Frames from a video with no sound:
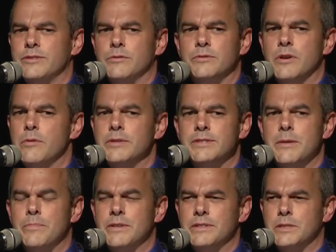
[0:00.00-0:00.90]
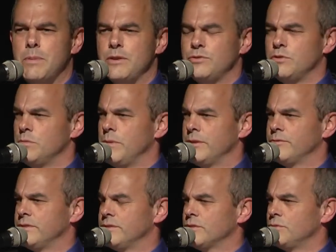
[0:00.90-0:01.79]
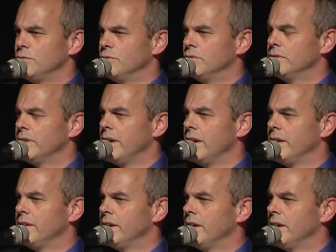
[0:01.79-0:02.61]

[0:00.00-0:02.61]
there was always something special about this school. And